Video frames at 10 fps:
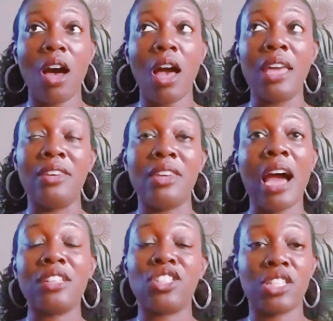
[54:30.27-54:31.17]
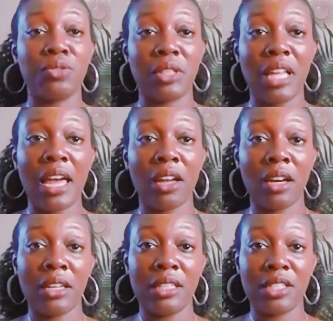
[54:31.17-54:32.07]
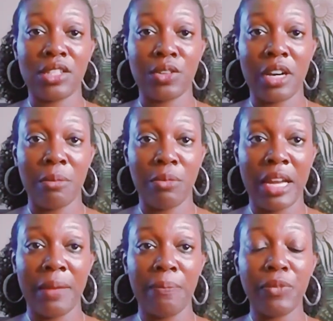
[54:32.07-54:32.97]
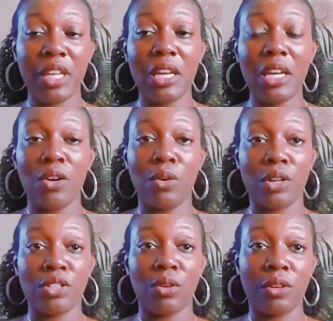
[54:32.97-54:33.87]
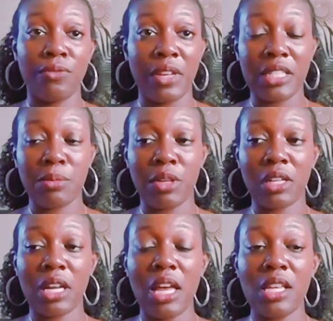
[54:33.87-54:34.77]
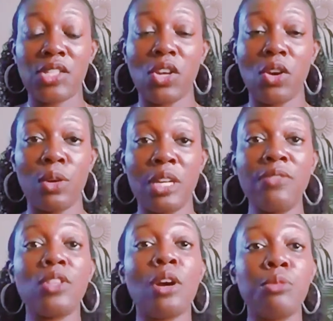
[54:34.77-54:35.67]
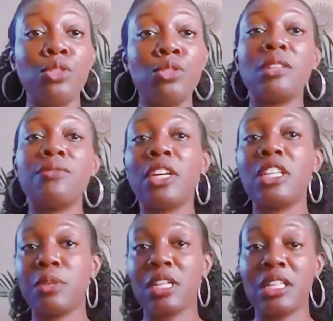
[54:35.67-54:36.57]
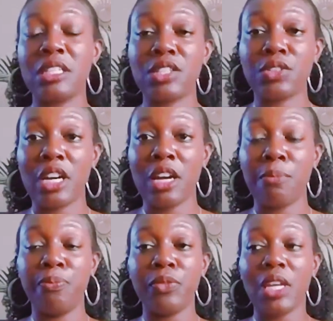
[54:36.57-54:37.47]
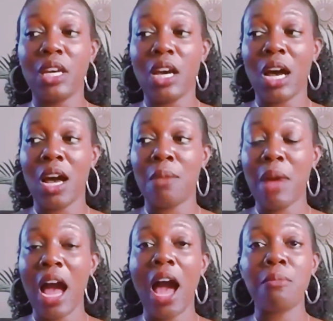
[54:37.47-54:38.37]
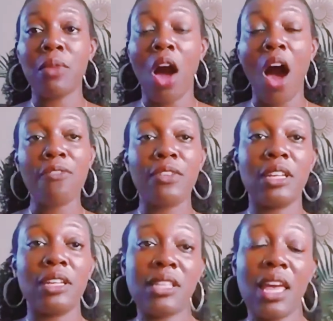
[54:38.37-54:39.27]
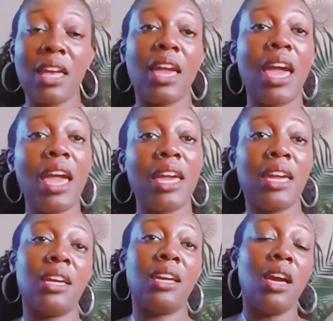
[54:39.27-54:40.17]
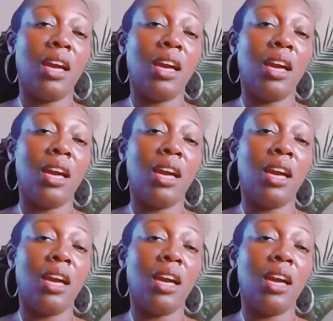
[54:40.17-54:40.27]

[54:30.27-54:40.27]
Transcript: and not just relying on Instagram, right? Or, or Facebook. So even though I'm using Facebook and Instagram, um, I'm often saying, hey,